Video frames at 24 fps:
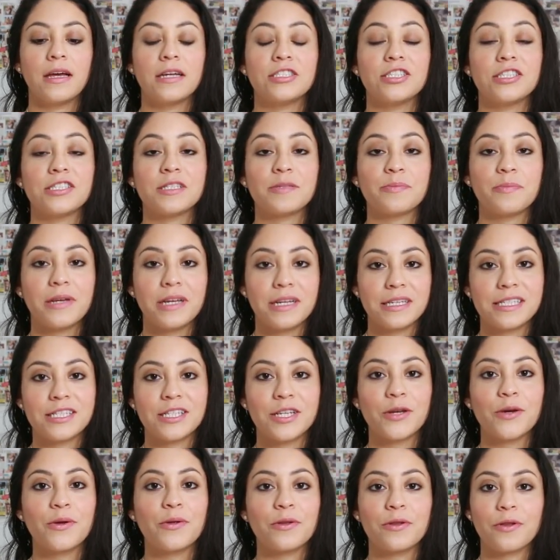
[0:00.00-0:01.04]
It just makes
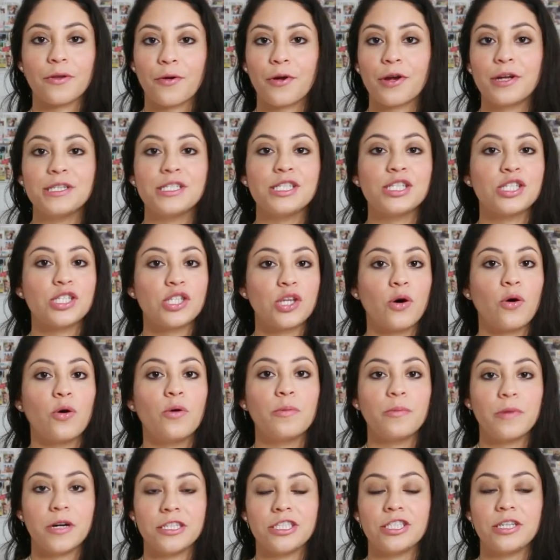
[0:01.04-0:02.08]
you learn so
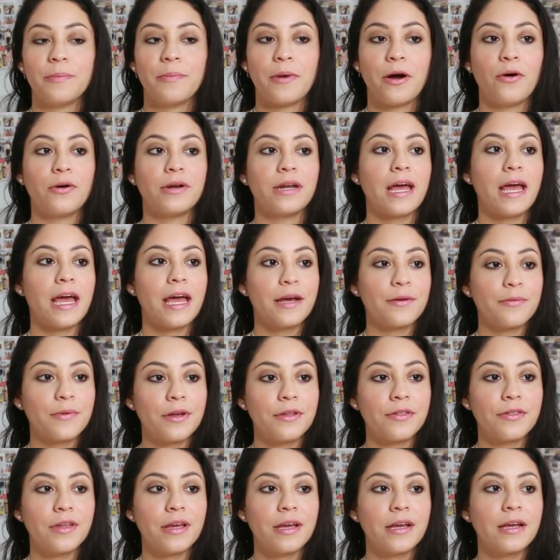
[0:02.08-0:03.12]
much about
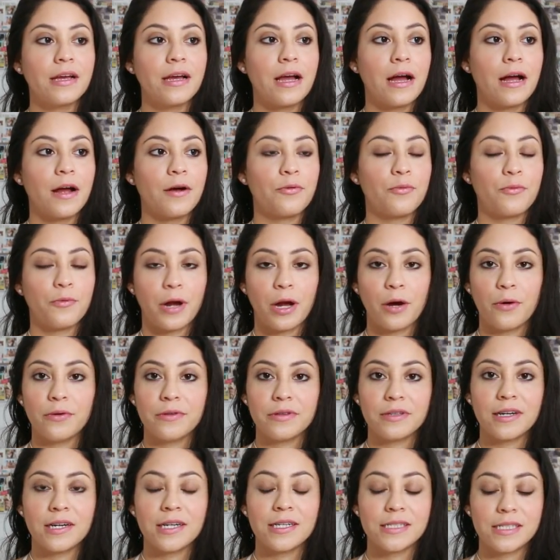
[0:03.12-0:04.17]
everything
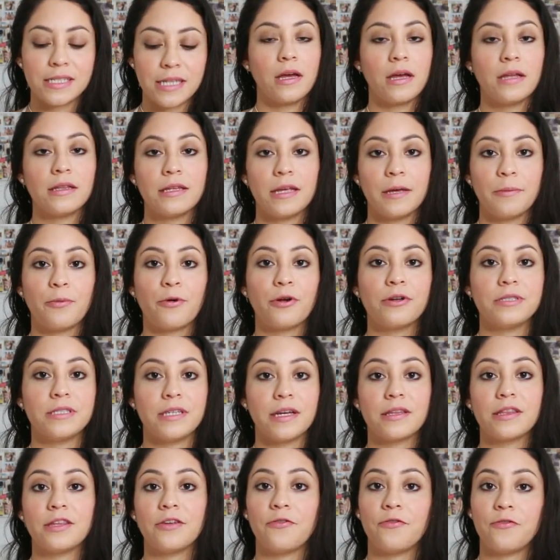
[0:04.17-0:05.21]
around us and they
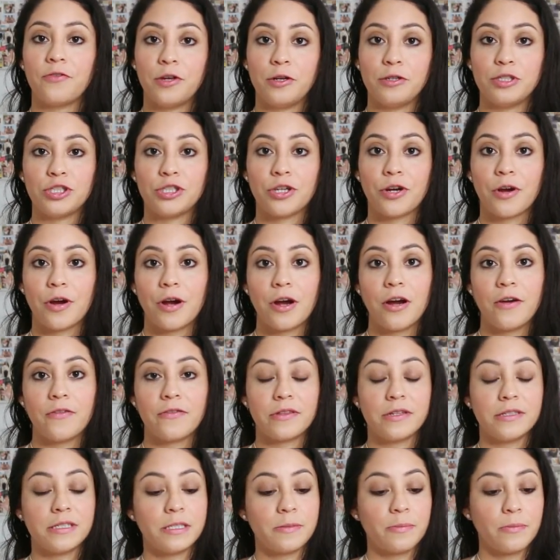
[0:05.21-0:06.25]
predict the future
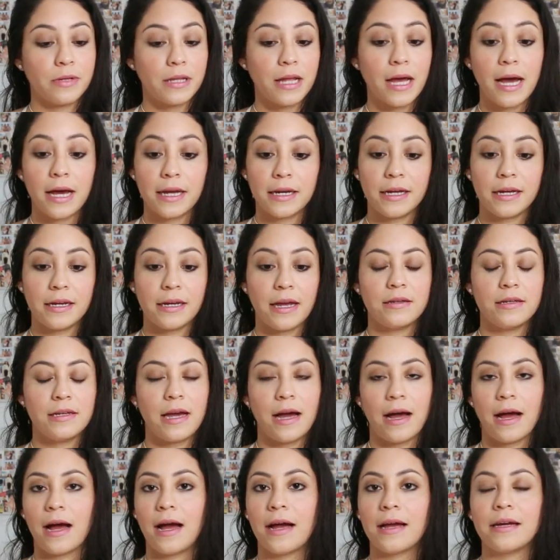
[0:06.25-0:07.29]
of this planet.
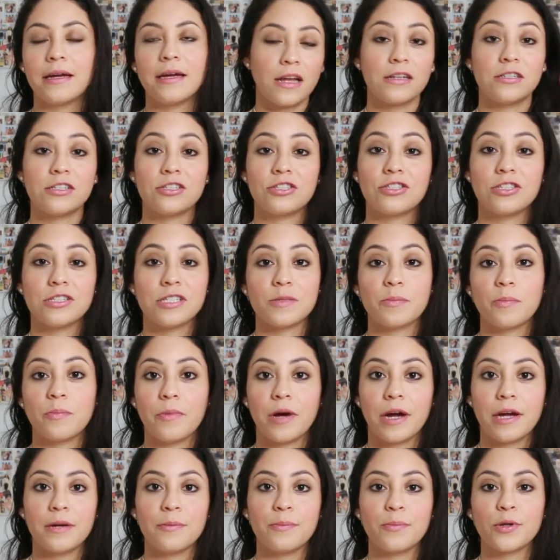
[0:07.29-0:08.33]
Yeah, it's just
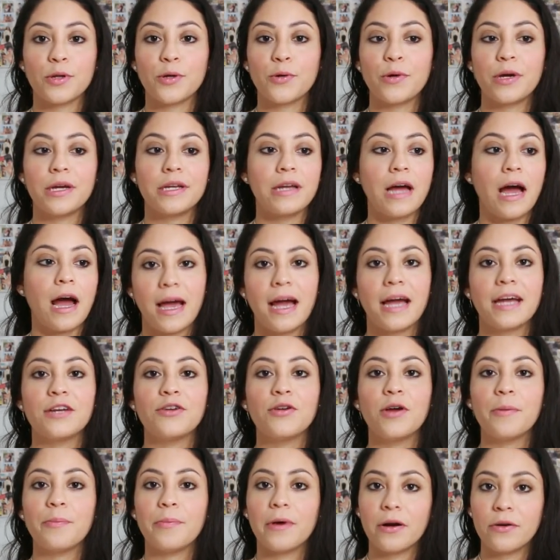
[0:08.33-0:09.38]
mind blowing. I
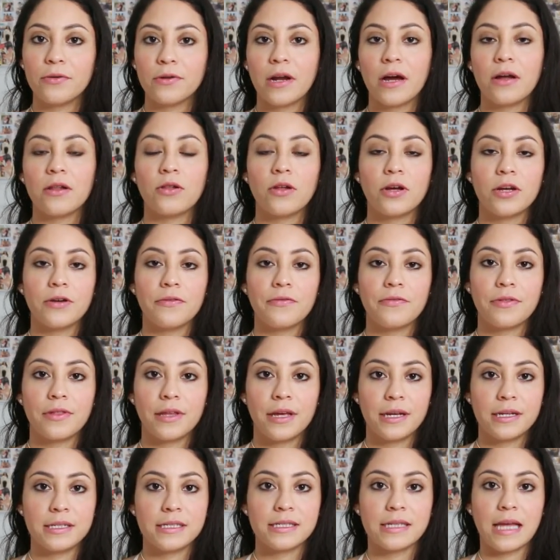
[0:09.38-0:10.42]
knew about a lot of
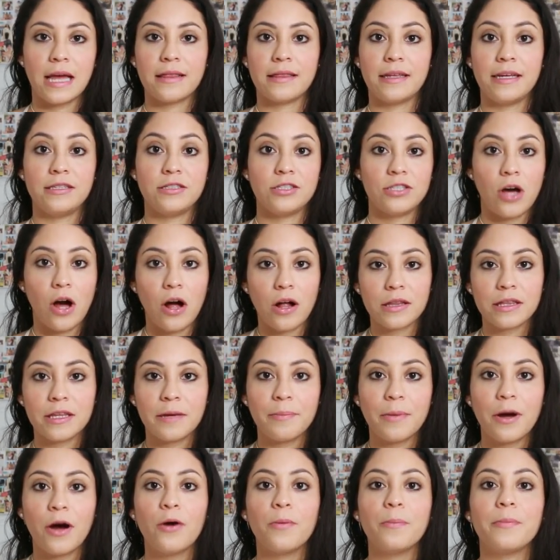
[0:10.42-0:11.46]
things that they talked
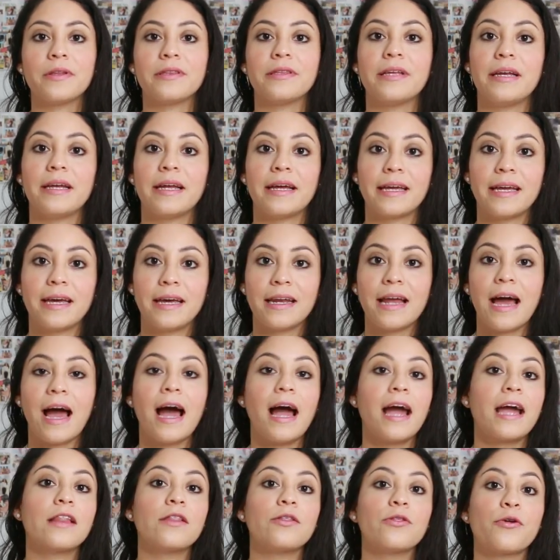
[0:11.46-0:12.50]
about, but then again,
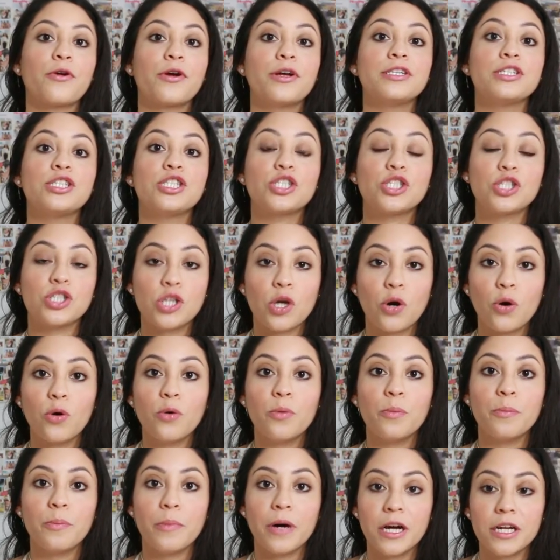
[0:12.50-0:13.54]
I learned
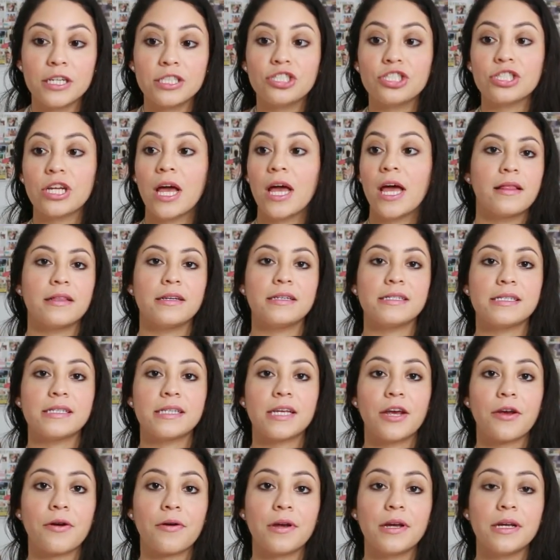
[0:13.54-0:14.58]
so much. The
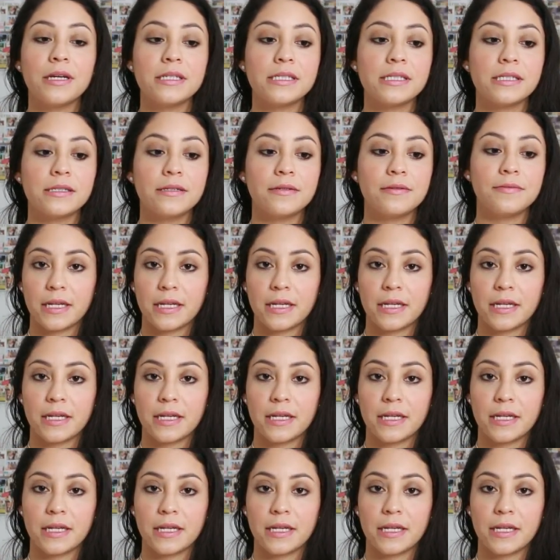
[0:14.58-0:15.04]
series